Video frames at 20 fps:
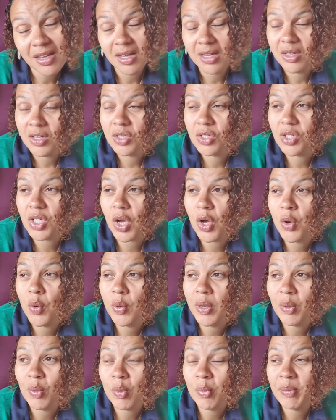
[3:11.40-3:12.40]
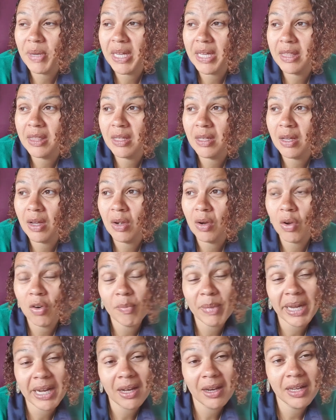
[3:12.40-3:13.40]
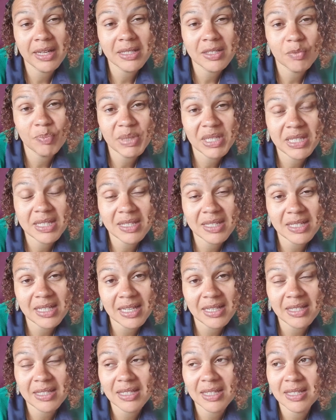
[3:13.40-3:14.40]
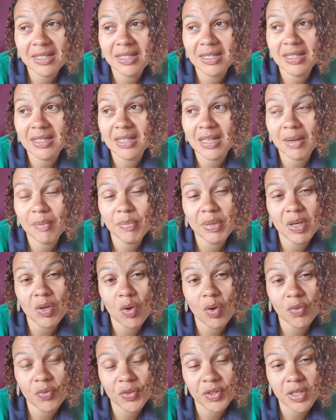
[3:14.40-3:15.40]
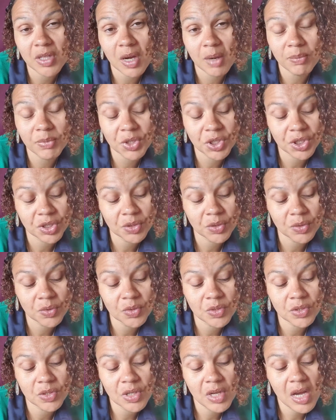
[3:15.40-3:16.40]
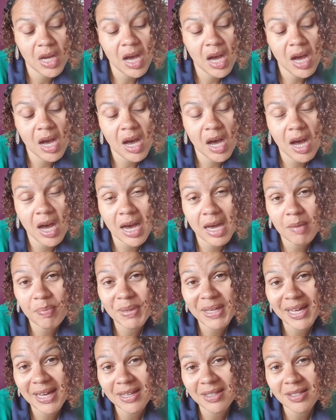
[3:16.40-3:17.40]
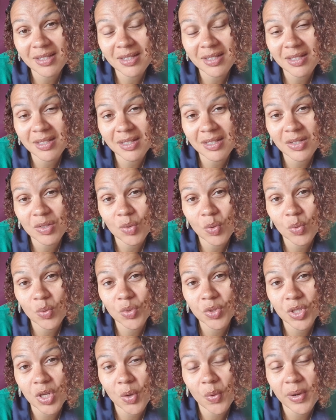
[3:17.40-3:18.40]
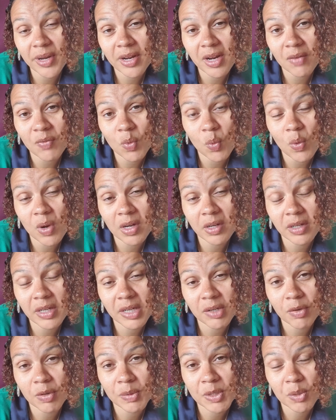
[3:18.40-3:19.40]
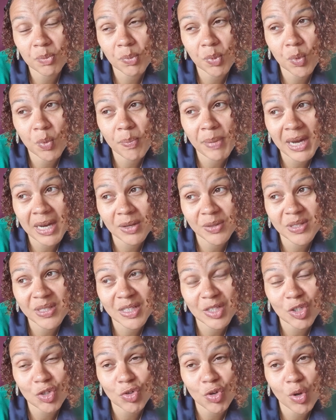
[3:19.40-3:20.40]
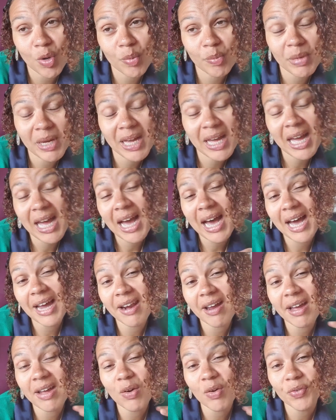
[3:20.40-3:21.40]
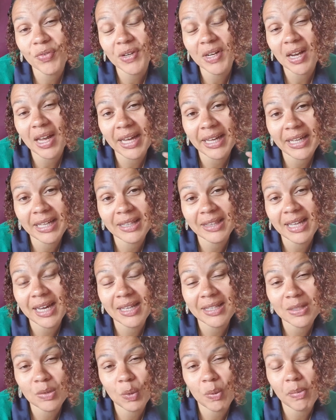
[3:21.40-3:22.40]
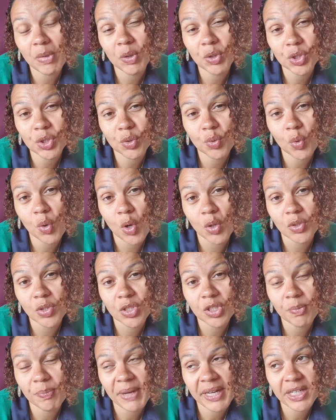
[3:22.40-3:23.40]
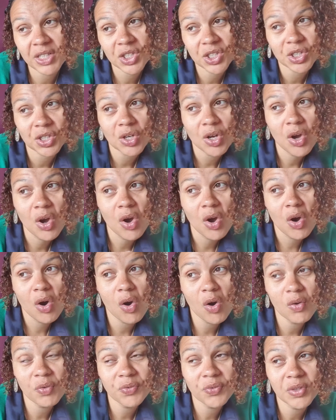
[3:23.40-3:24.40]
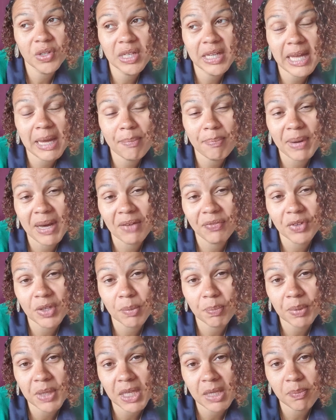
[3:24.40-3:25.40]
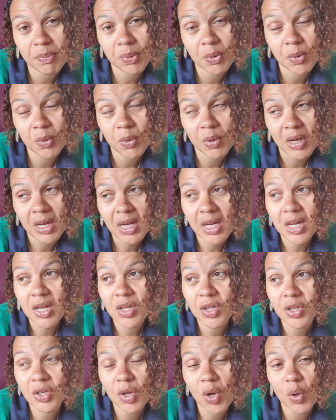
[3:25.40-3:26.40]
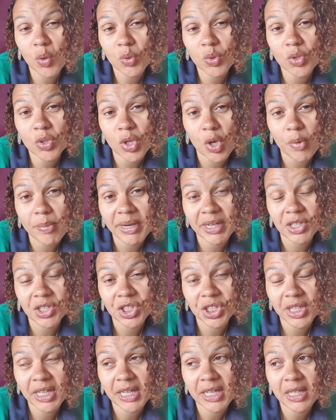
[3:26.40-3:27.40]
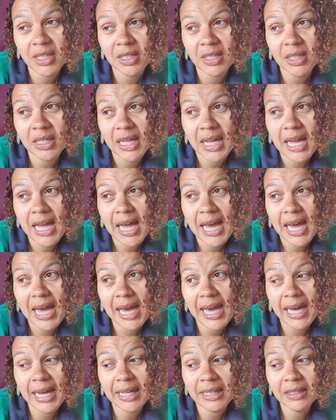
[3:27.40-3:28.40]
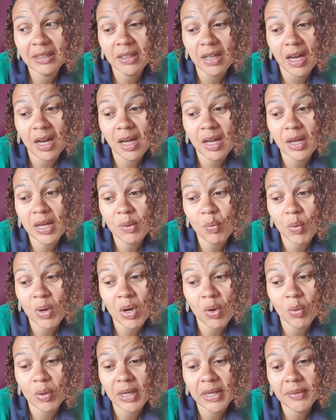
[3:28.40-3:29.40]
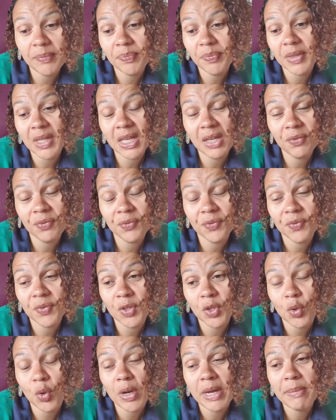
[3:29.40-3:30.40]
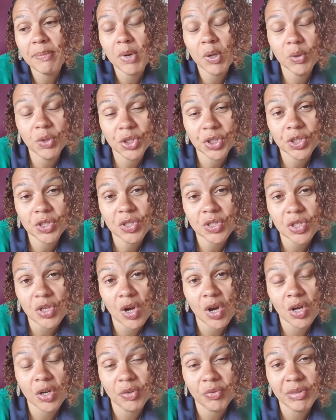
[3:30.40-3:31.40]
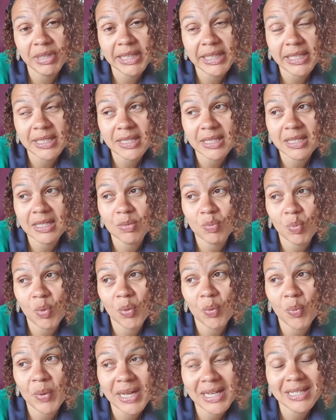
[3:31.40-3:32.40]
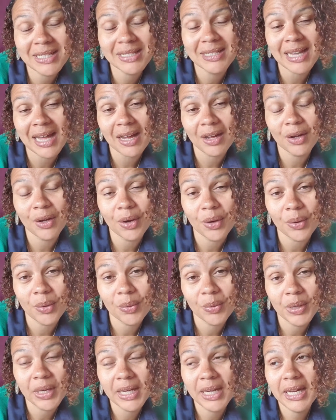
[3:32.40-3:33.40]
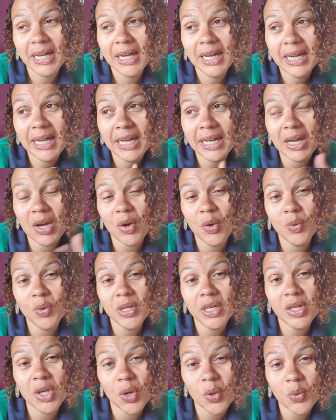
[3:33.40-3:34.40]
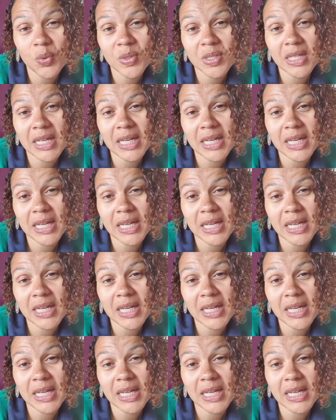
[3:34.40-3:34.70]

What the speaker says: So it will mean that a lot of my clients have been to the dentist and been offered gum shields. IBS is also another one, irritable bowel syndrome. And I often liken that to emotional constipation. Often empathic people can hold so much in, and well, if your emotions aren't released, well, where does that go? It only goes